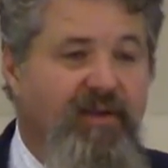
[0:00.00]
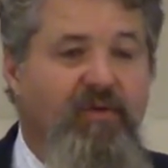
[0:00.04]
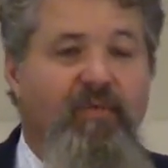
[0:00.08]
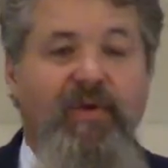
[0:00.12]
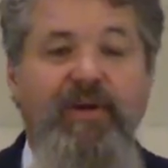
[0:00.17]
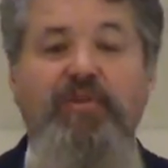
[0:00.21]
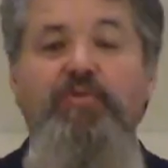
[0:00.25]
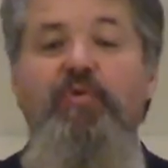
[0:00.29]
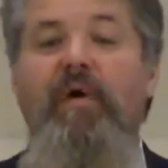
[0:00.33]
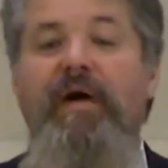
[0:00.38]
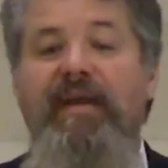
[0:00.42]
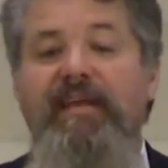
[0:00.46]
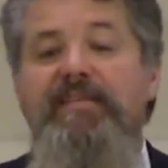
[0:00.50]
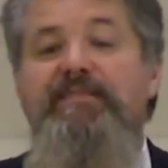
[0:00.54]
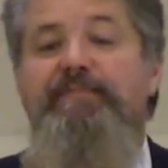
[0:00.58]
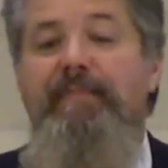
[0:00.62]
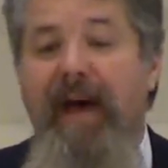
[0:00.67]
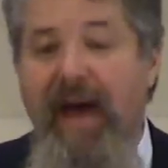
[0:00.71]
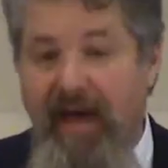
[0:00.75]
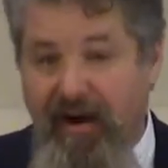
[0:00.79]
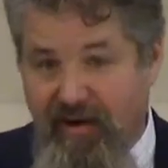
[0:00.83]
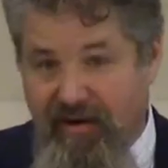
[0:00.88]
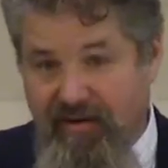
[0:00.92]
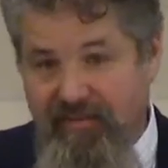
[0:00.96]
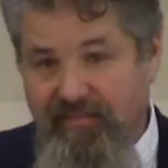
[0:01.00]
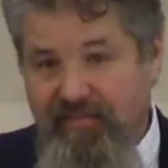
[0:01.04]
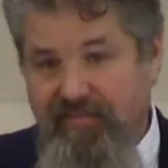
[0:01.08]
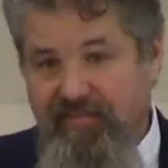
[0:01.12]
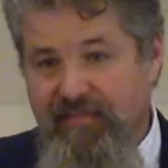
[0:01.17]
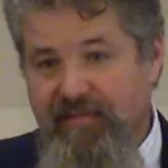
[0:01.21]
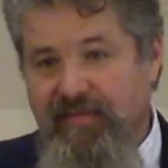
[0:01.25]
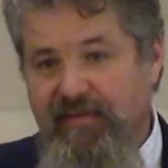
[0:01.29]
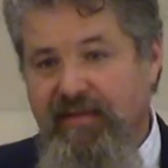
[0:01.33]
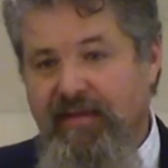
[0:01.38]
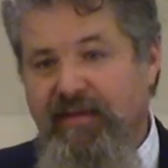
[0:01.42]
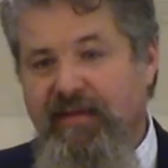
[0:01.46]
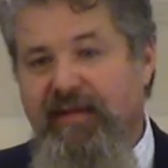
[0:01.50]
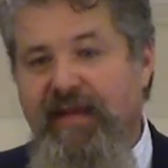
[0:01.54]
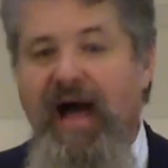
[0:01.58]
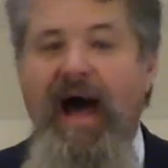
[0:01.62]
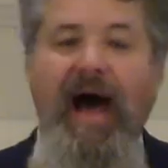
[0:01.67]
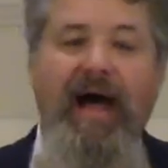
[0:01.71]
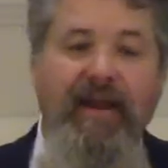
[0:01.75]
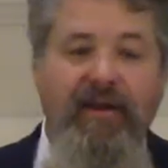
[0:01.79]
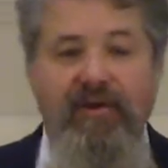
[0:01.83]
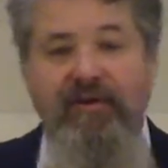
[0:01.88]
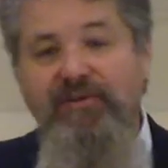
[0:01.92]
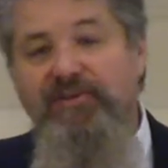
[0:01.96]
Which one is better,
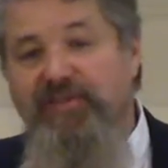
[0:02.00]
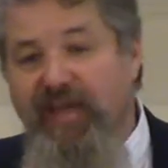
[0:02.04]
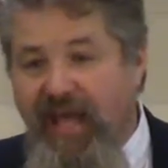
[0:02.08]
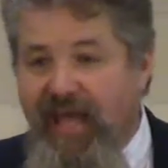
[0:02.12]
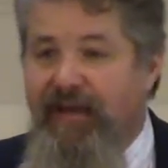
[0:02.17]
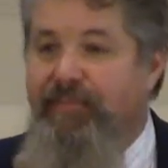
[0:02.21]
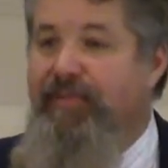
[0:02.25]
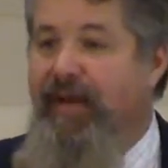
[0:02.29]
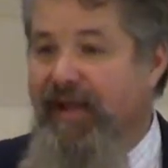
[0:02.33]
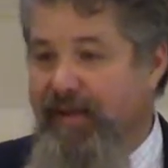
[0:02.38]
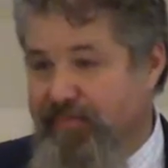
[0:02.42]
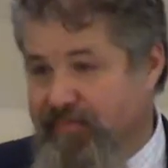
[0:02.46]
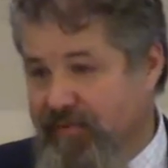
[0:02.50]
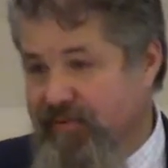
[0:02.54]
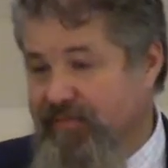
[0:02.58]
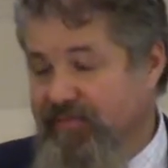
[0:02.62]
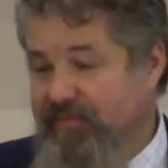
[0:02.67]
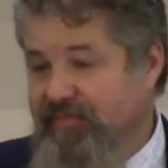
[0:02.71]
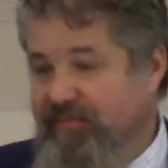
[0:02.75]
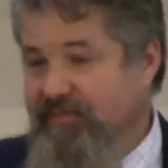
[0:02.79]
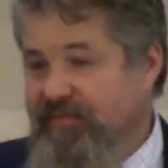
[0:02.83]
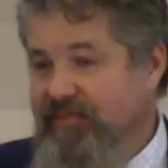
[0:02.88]
cotton or sandpaper?